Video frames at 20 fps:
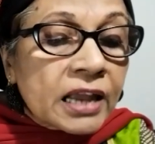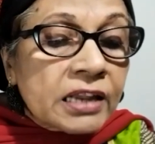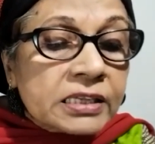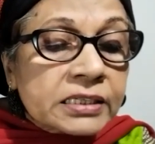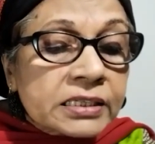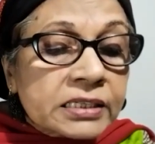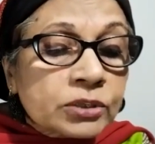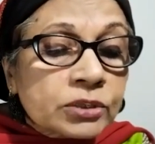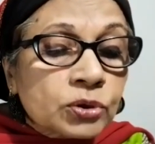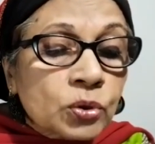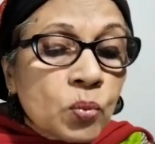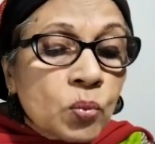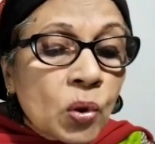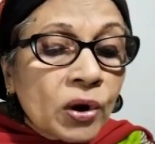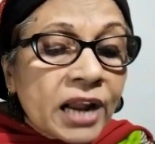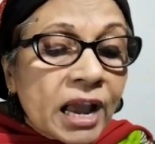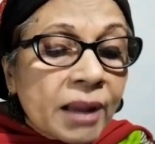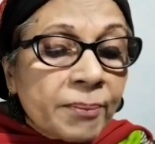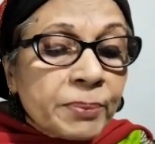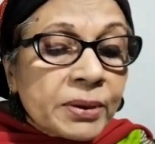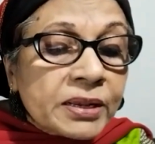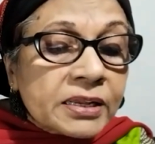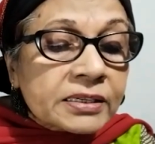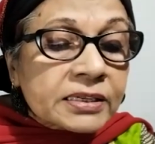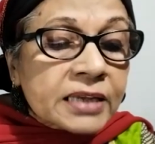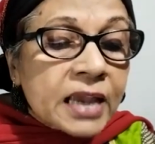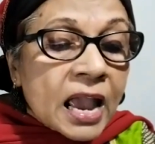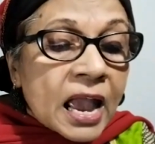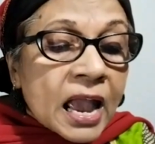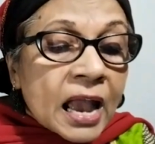And so what
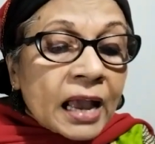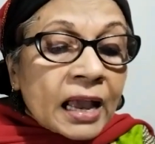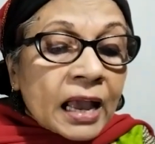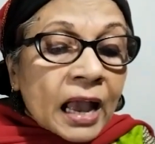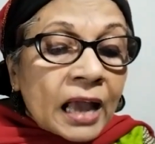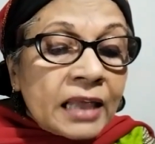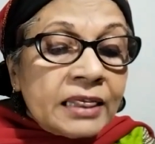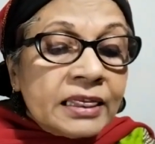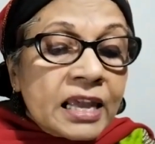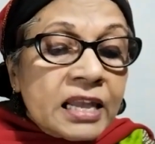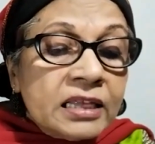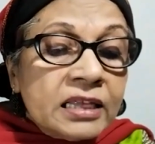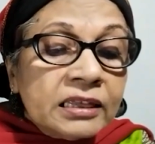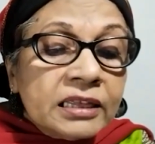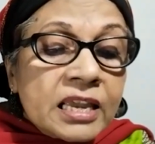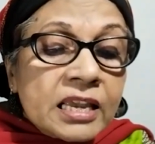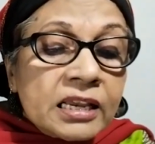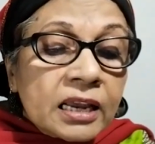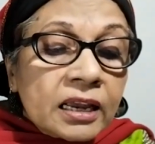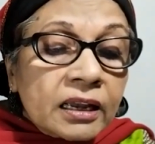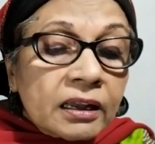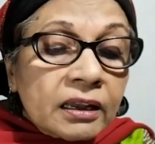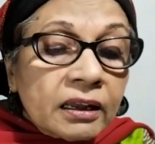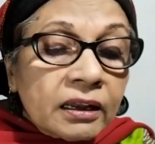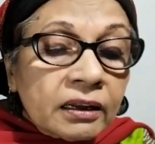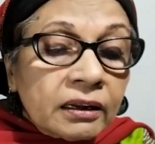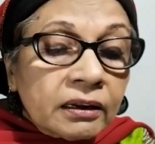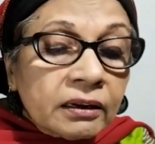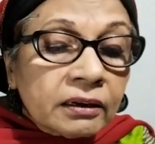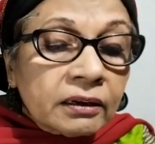happens? And then
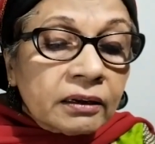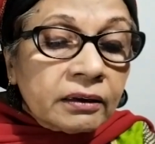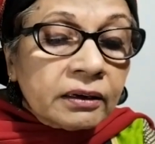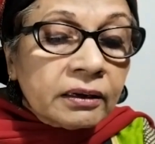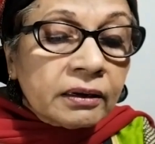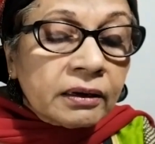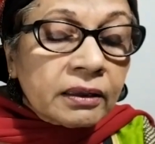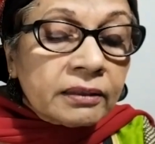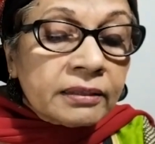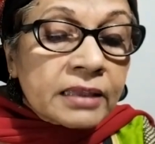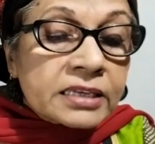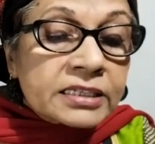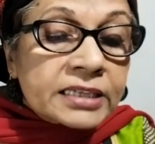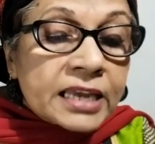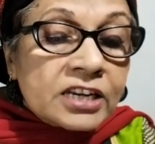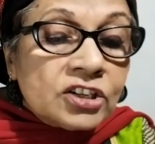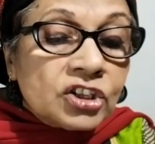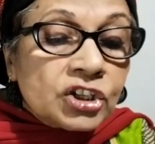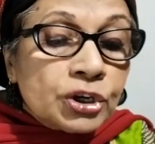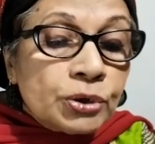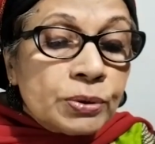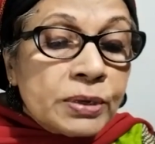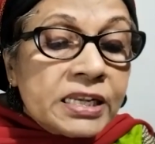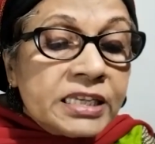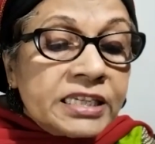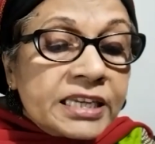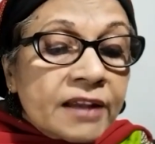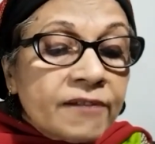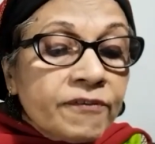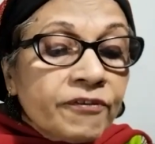the
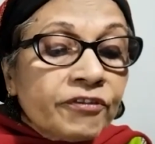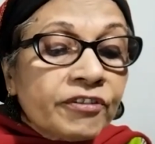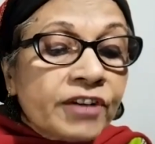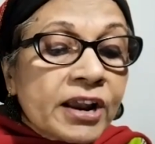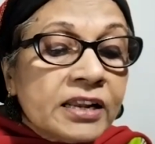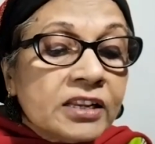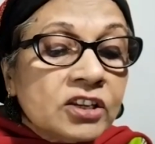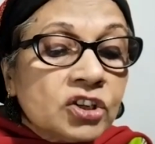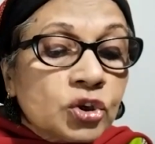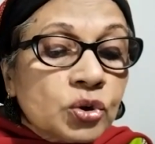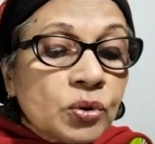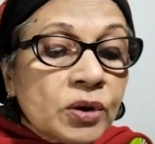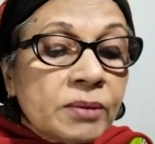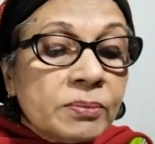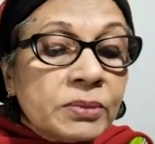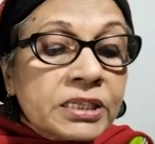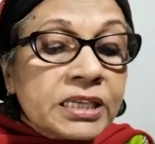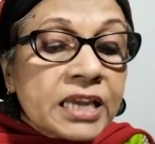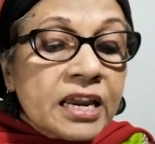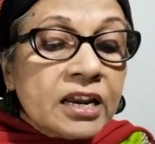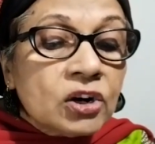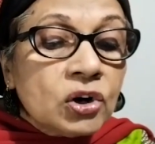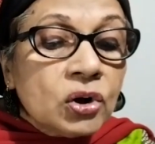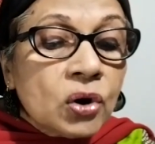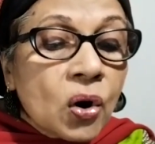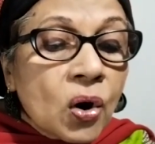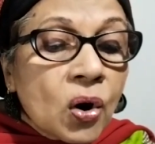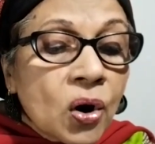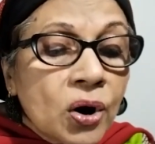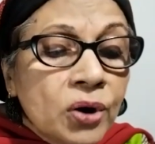centurion sent friends to him saying,
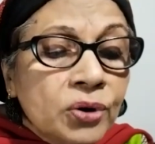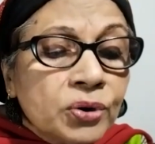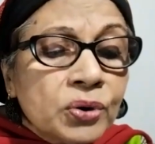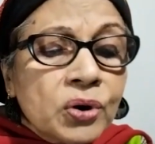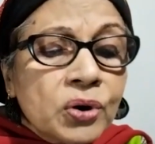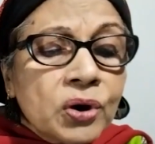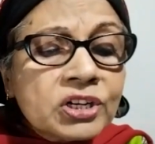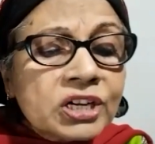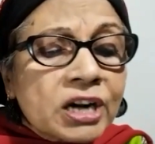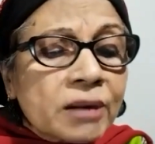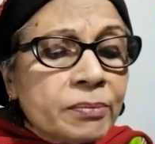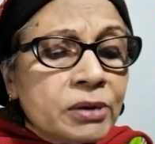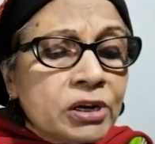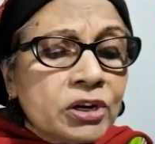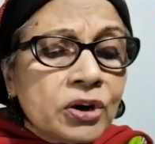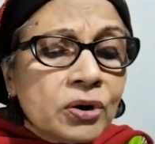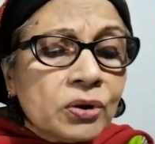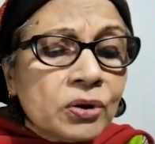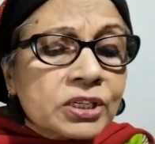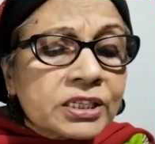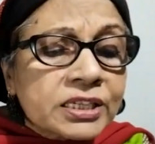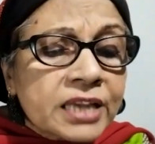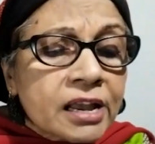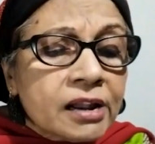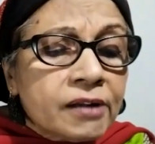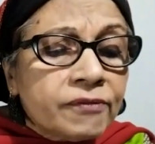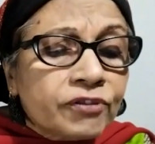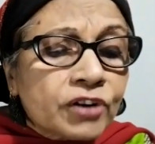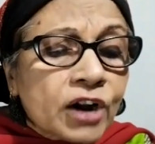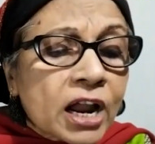Lord, do not trouble
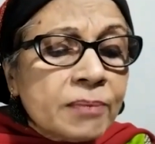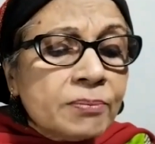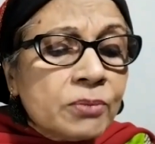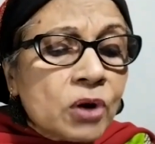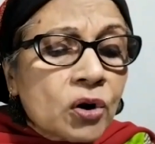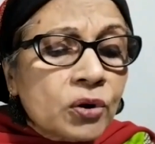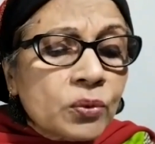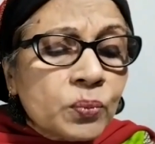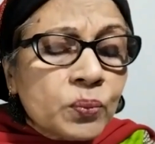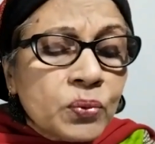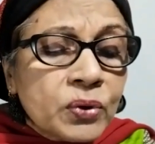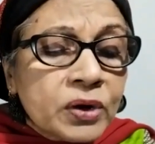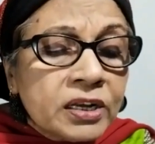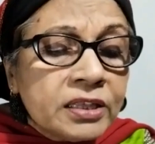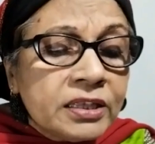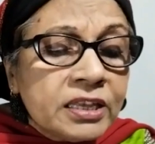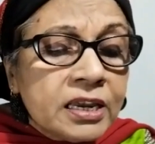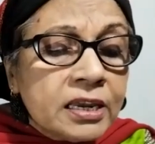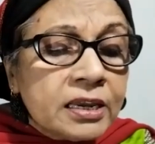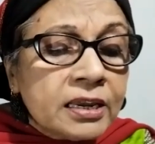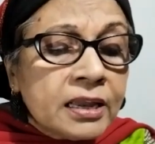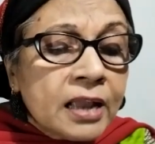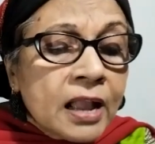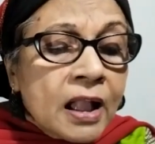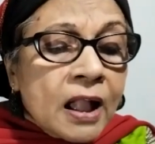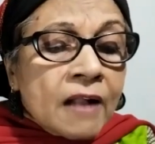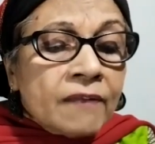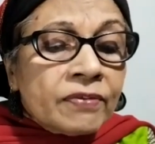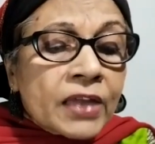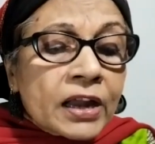yourself, for I'm not worthy
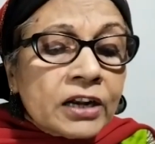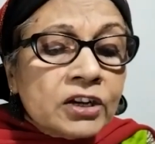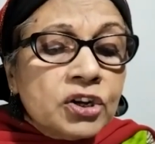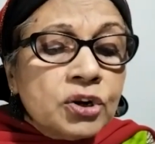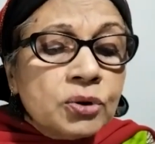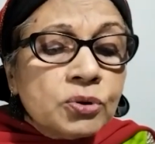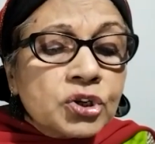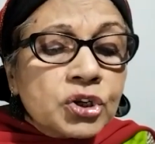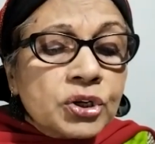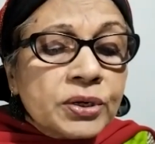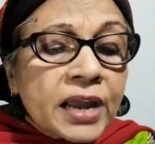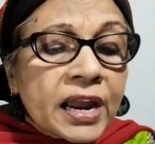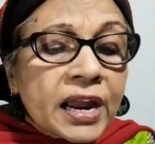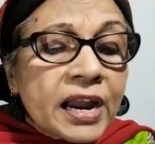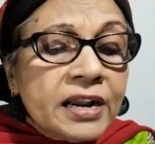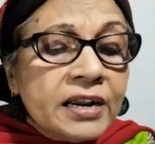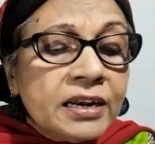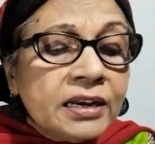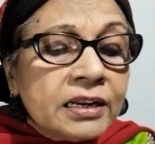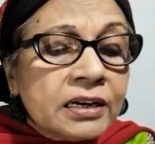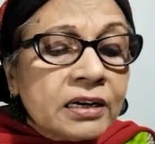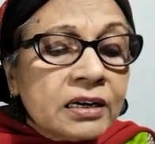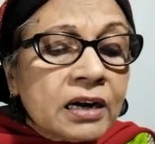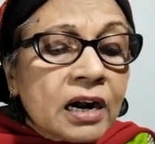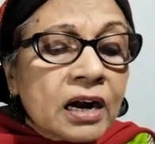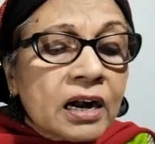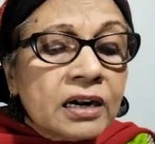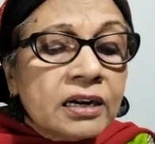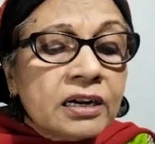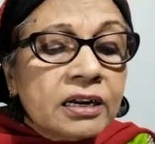that you should
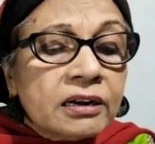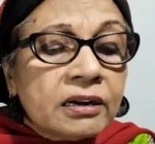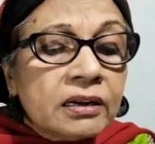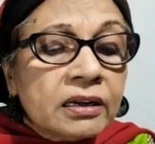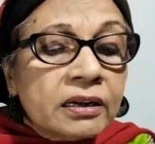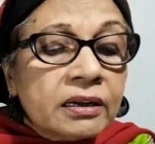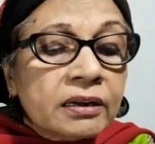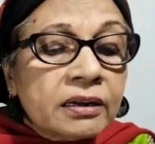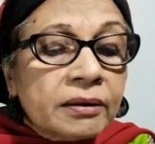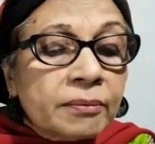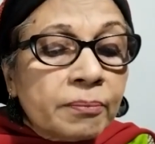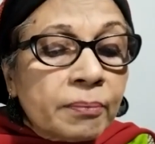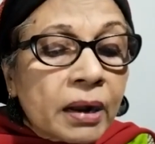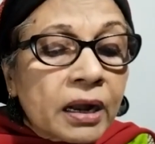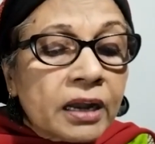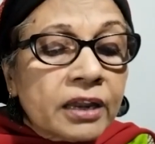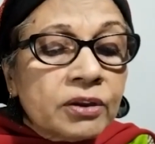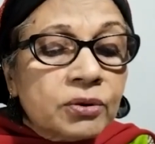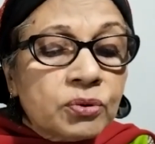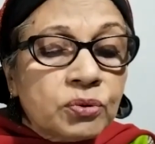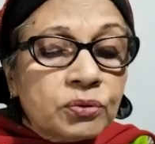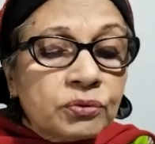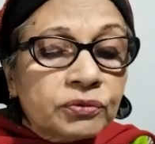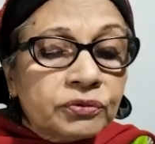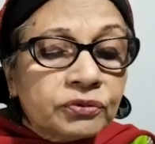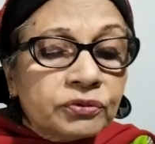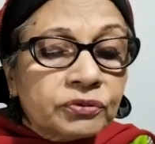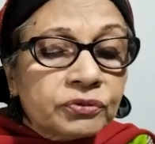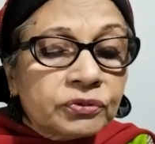enter under my roof.